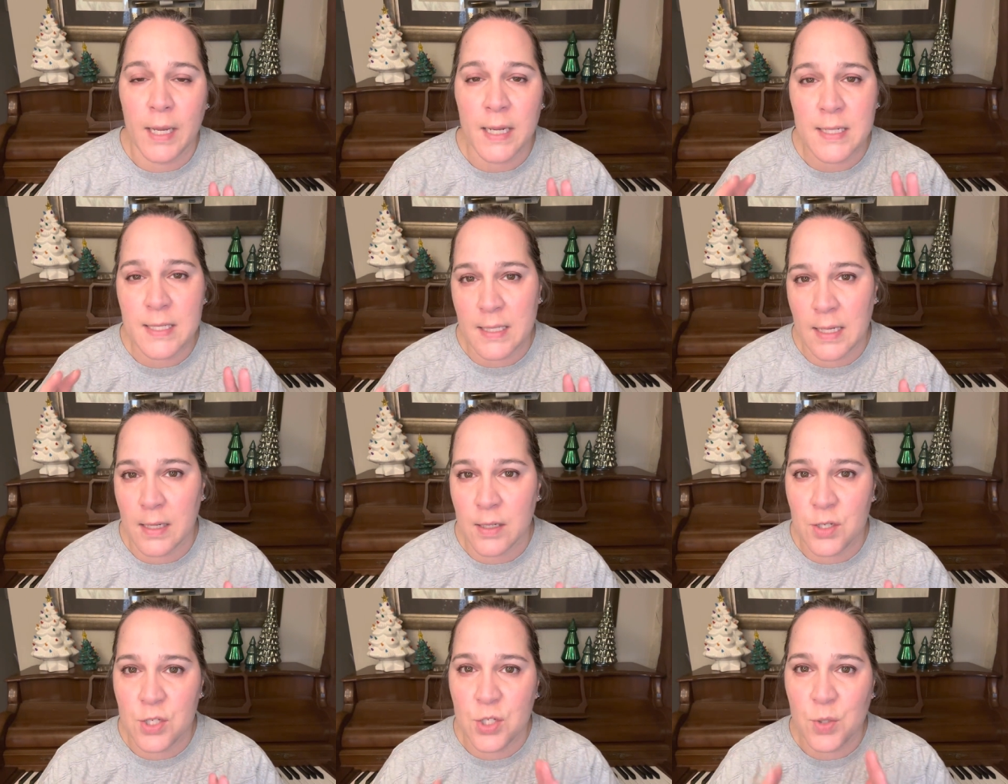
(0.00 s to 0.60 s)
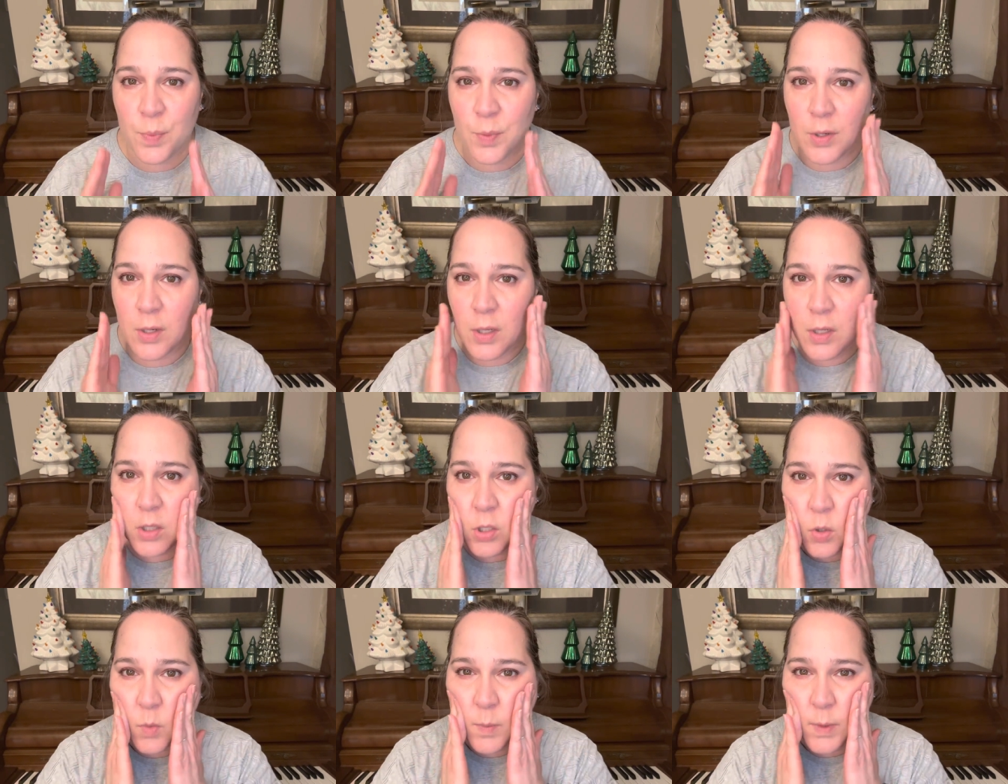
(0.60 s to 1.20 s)
It's not a super
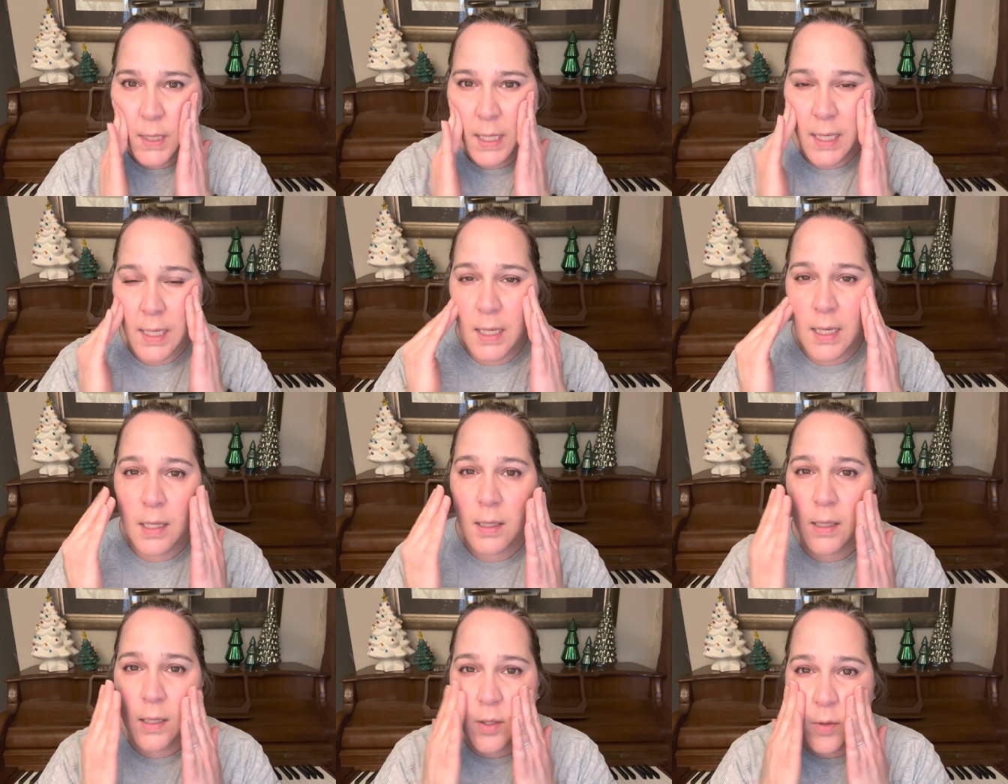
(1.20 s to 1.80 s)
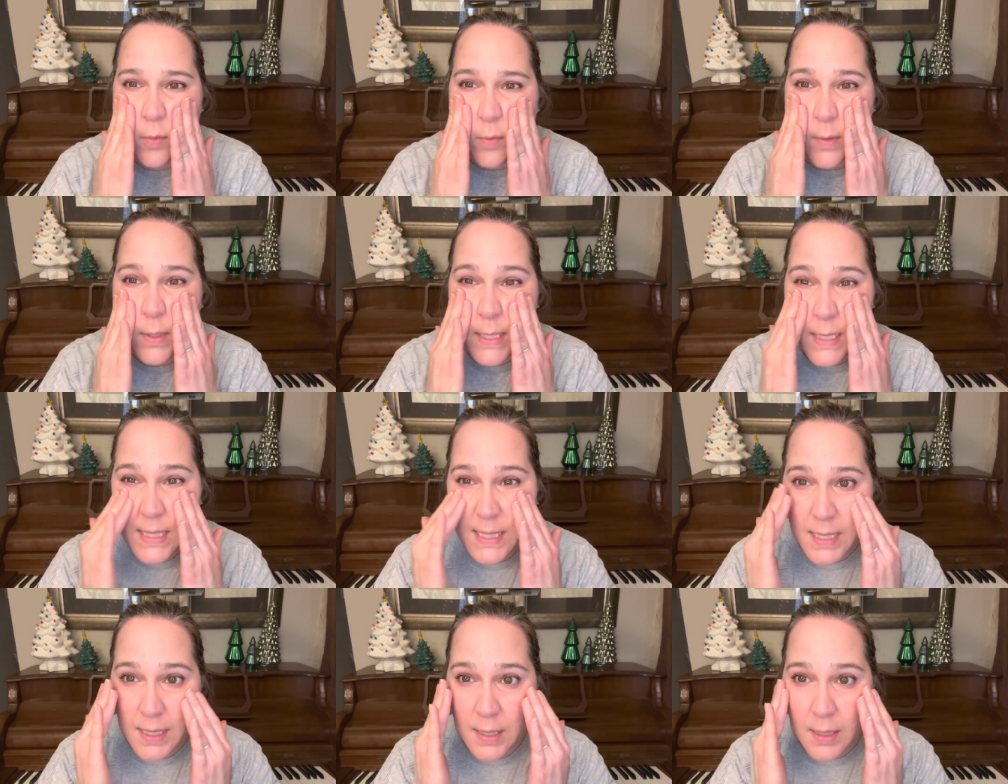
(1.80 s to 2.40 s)
illuminating, like
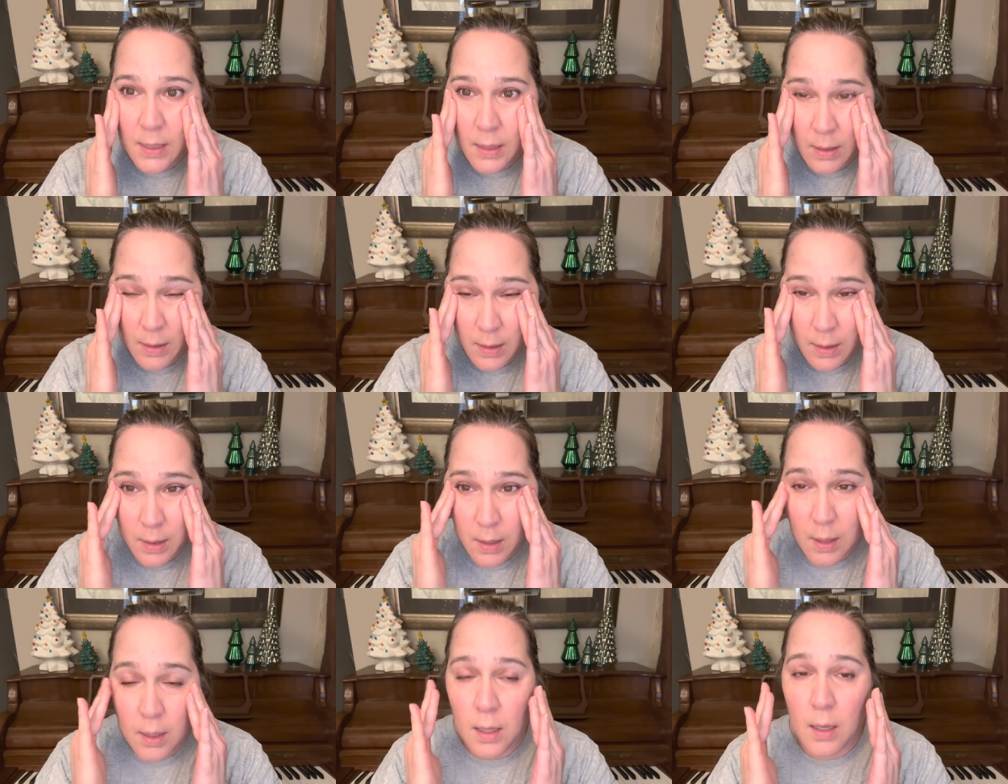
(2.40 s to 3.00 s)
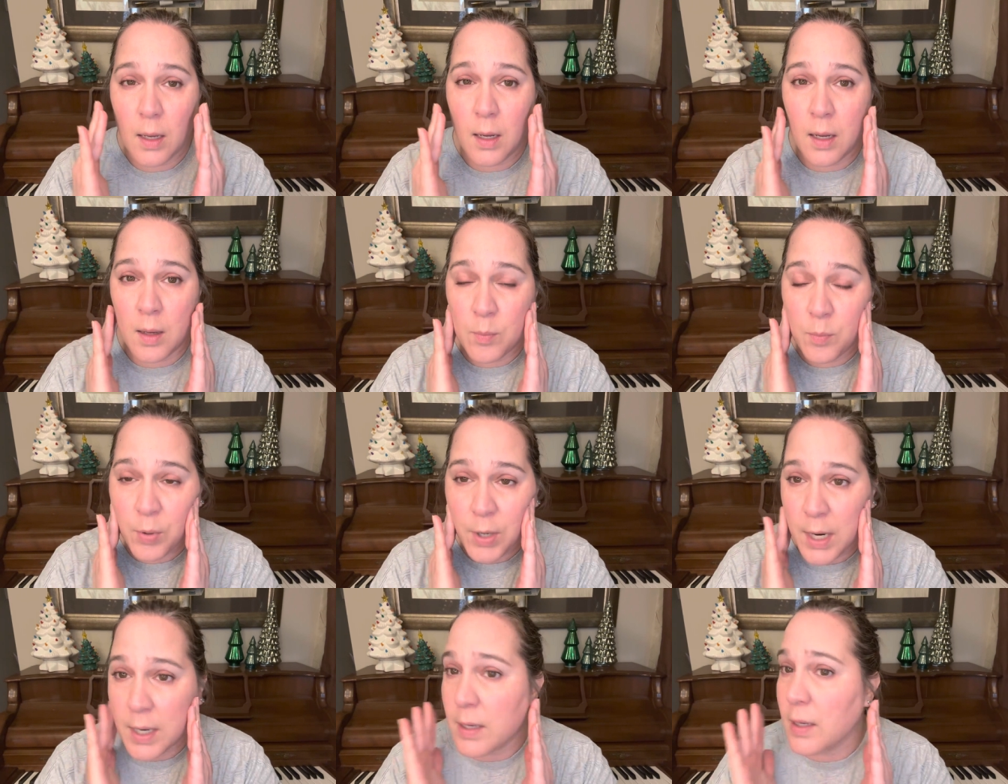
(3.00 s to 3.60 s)
greasy, Um,
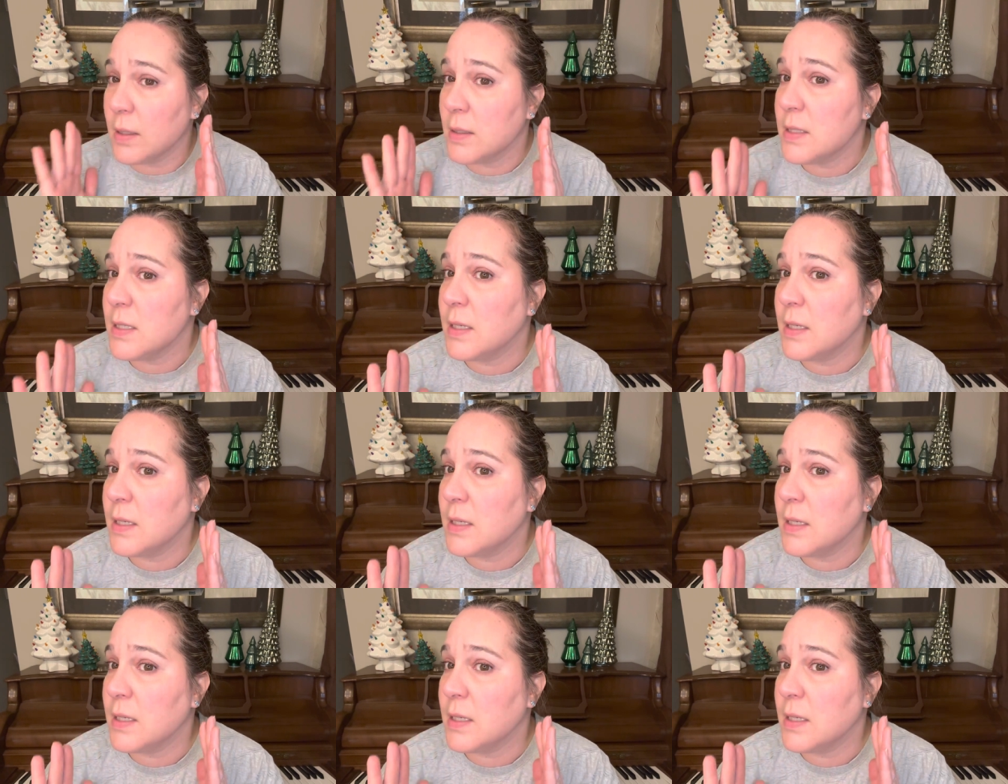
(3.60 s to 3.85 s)
product.